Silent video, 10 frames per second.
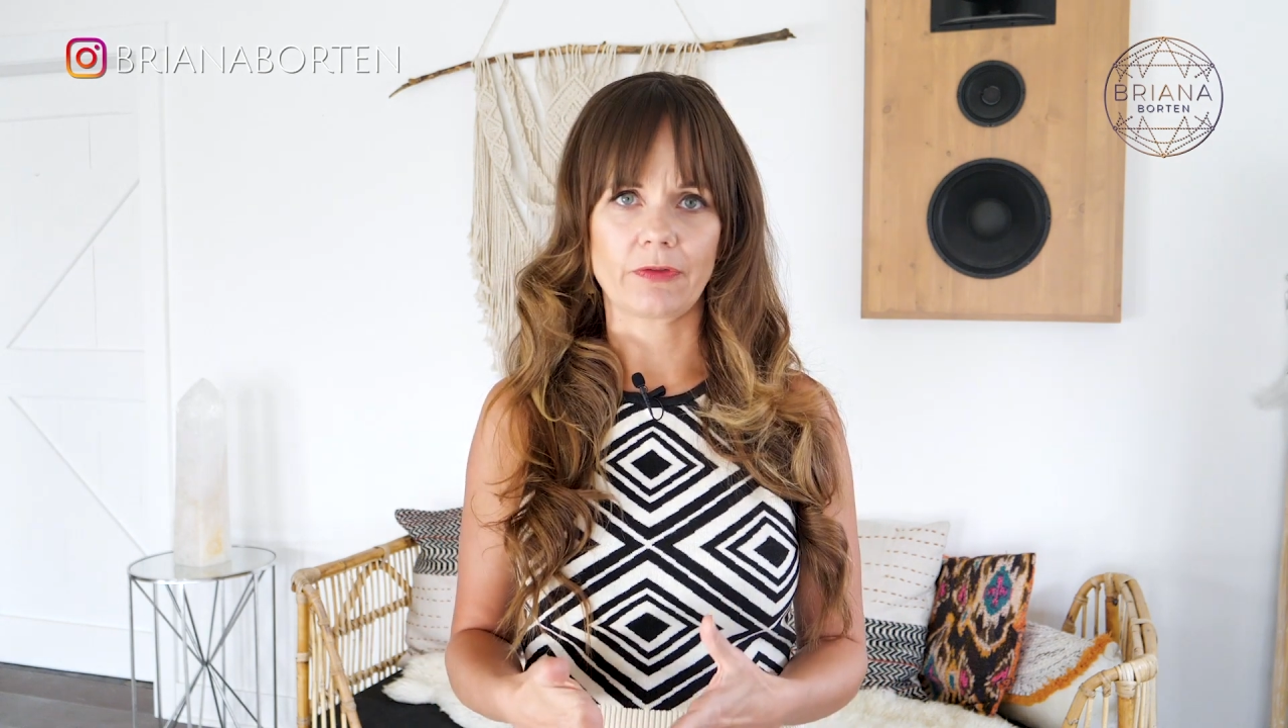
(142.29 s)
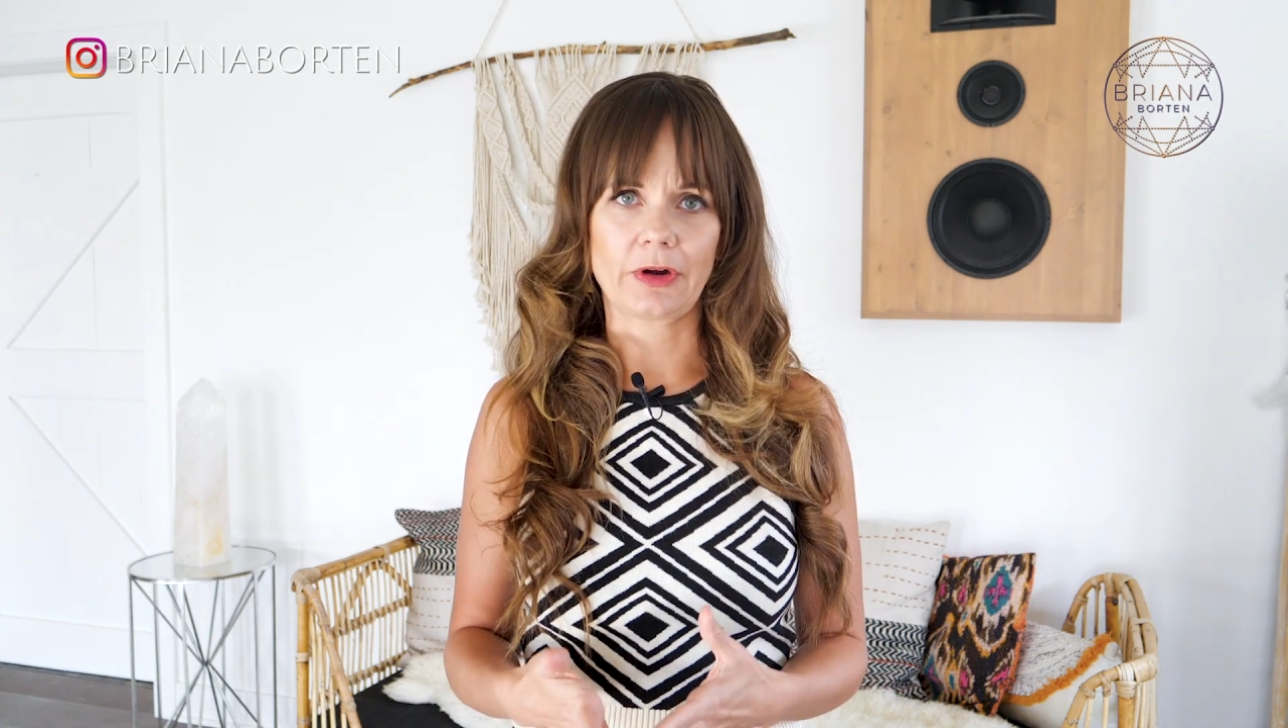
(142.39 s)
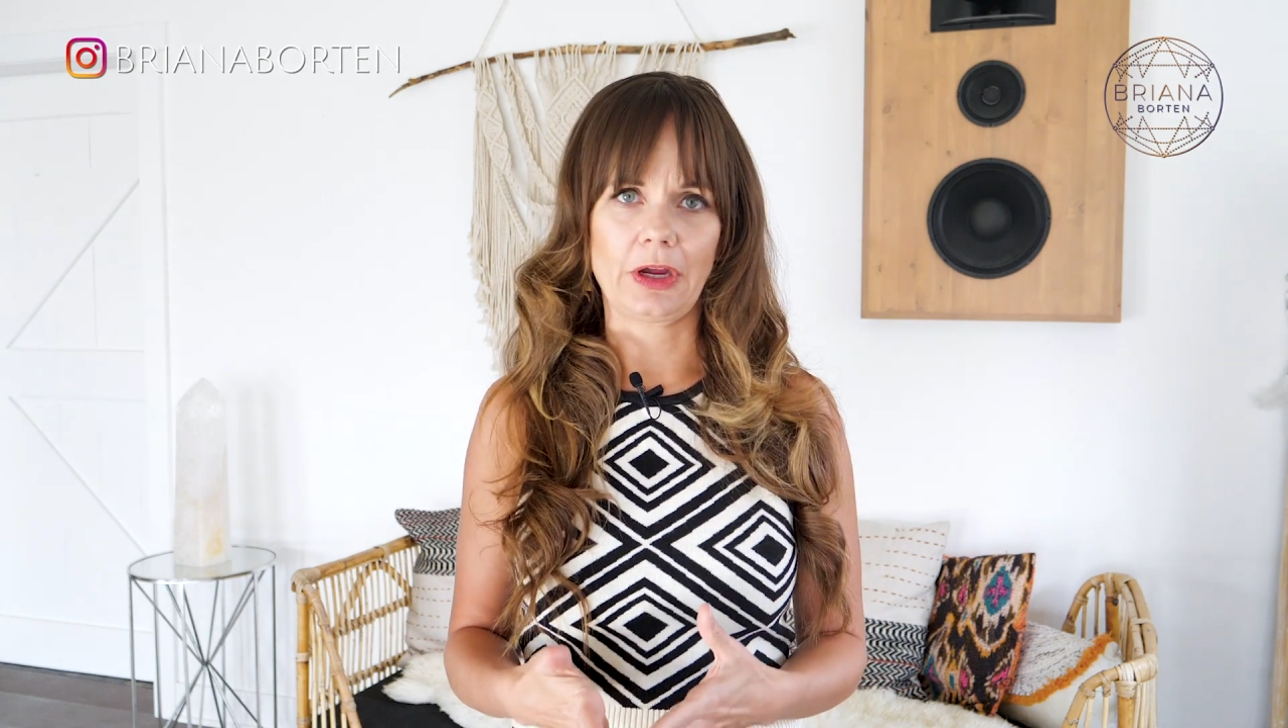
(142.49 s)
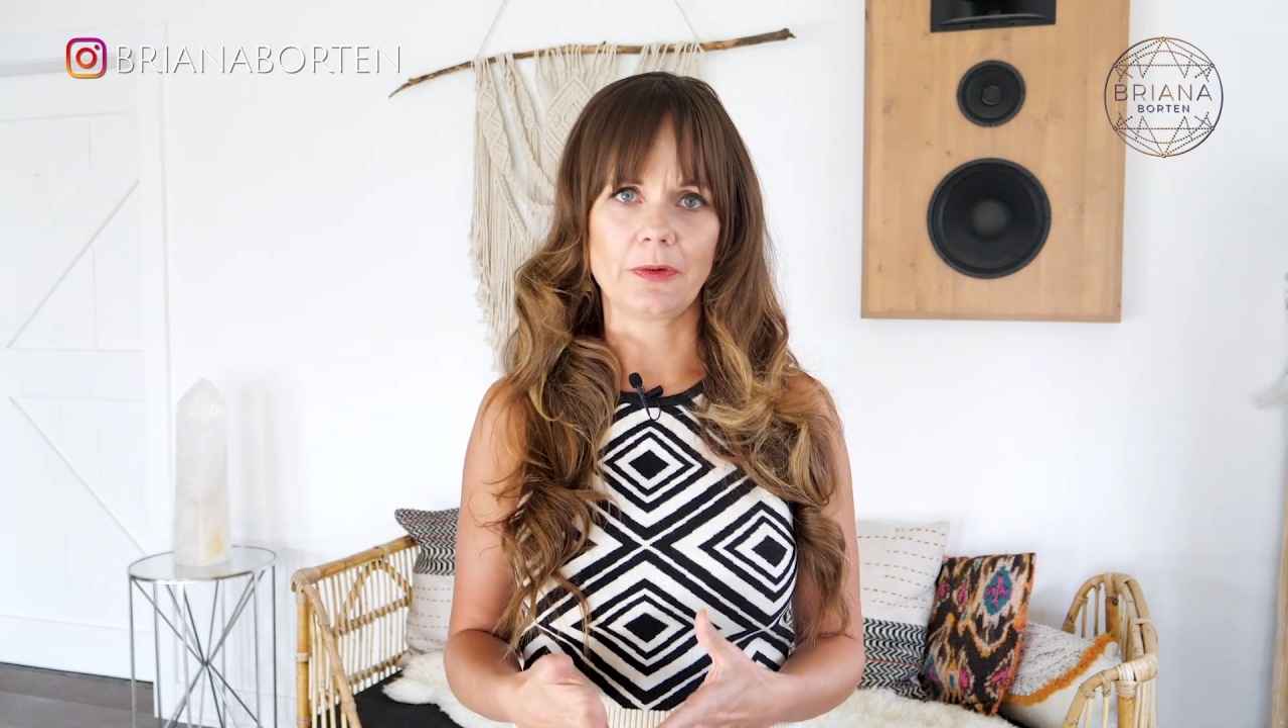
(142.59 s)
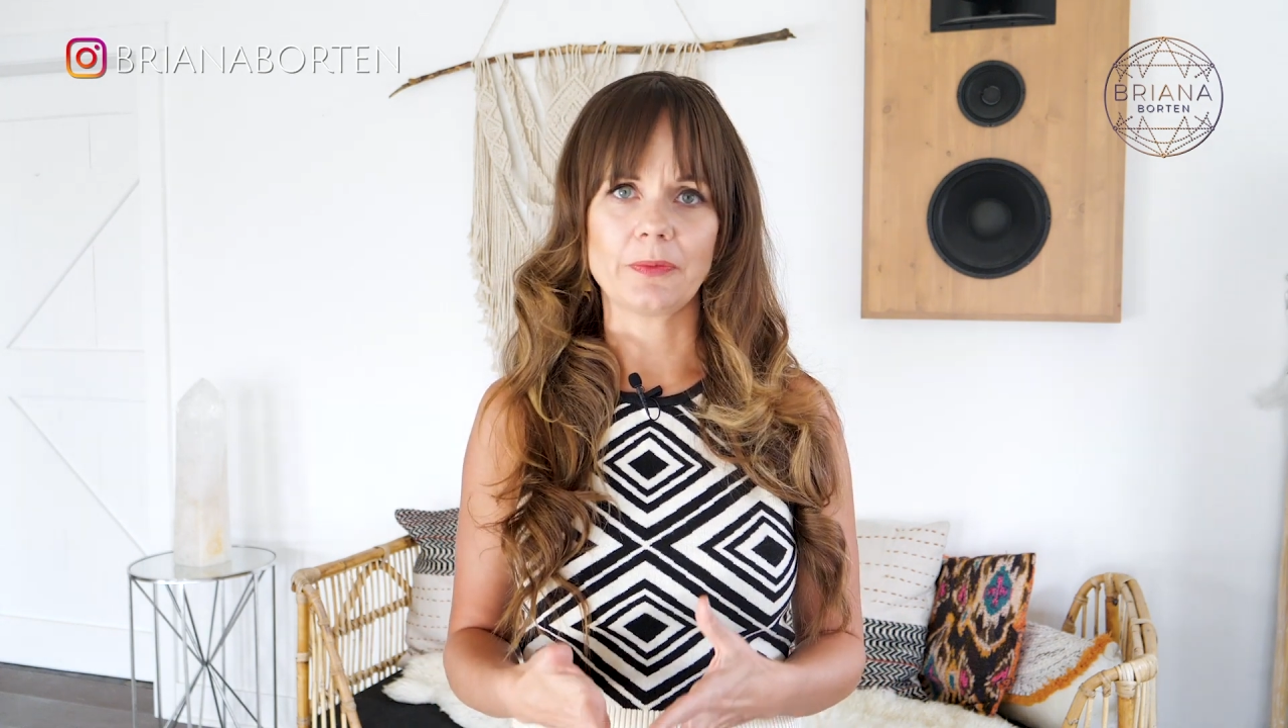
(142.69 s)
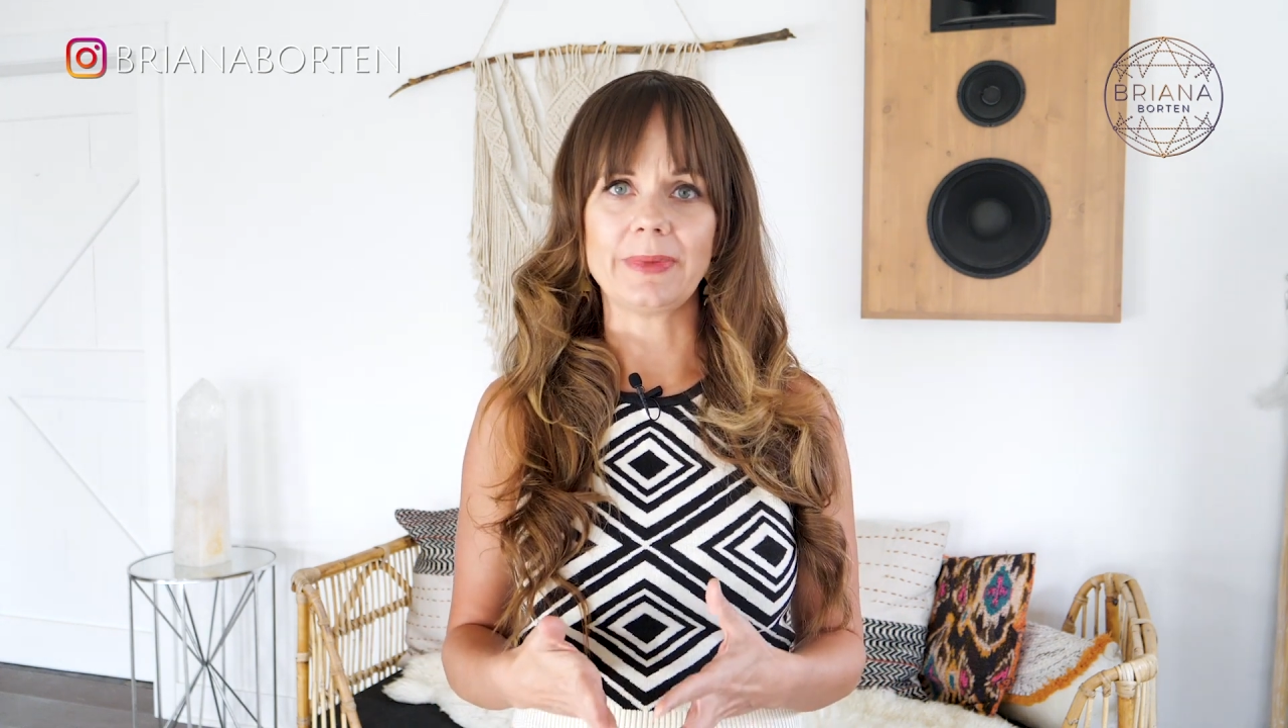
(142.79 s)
for you,